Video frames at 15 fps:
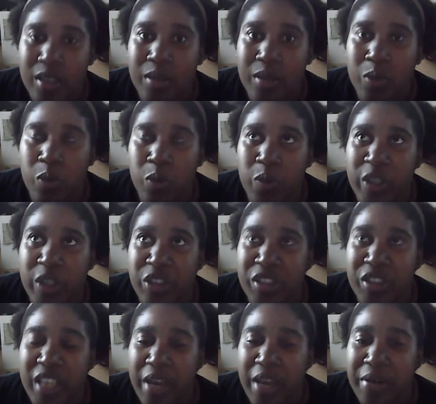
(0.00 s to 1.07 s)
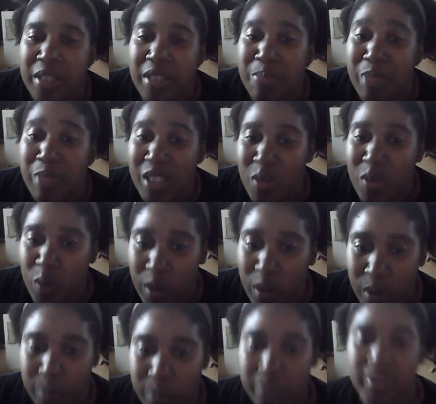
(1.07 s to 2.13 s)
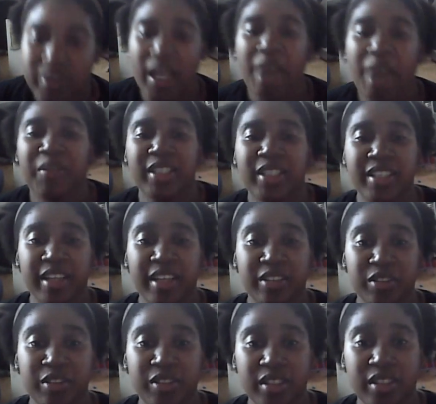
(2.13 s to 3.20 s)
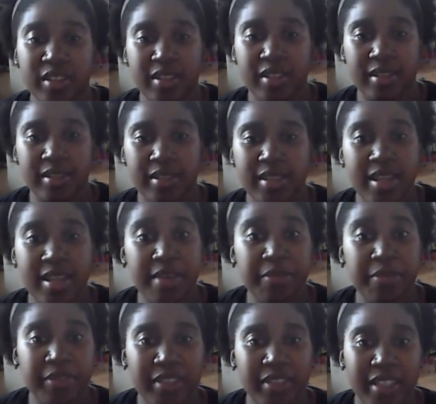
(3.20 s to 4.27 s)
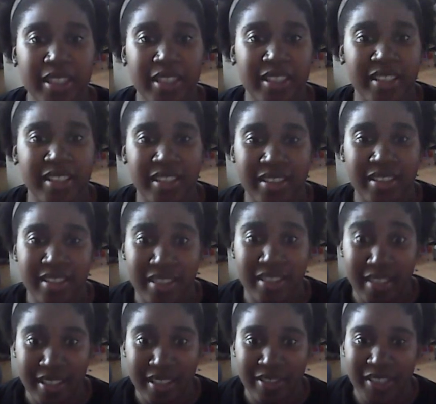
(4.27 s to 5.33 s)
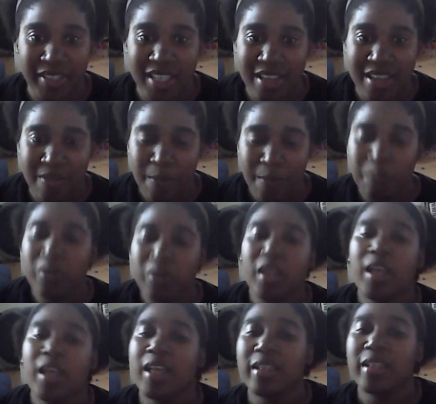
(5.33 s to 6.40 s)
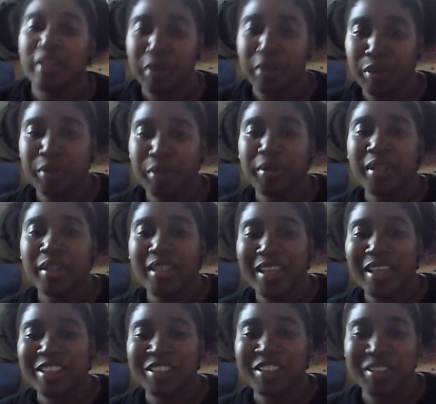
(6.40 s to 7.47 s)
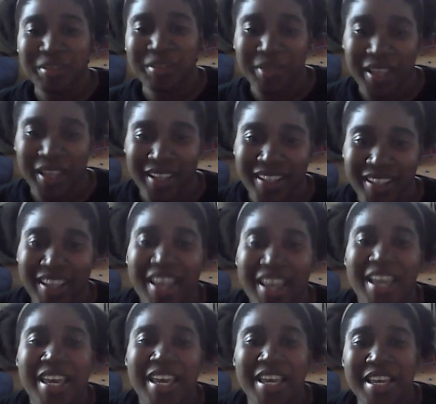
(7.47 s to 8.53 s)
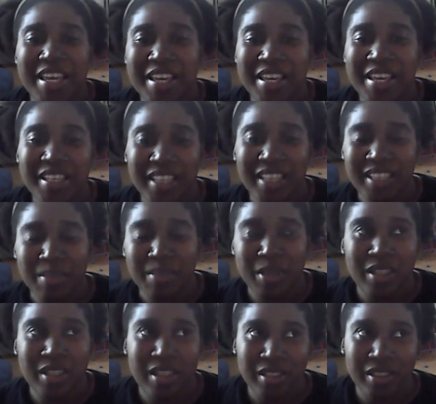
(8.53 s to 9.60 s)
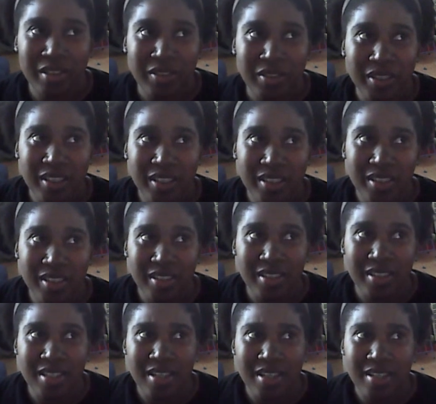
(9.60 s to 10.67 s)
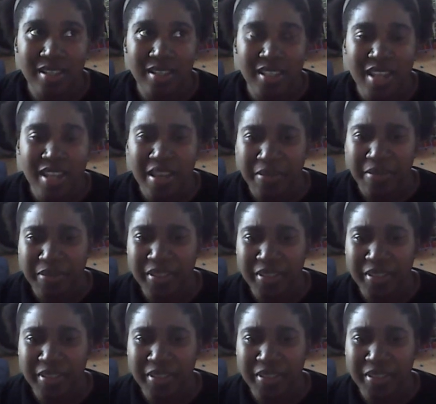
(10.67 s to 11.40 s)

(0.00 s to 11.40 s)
Richard Scarry's Busy World, they have a detective sniff and a detective sneak, and Little likes to do that. He likes to be detective sniff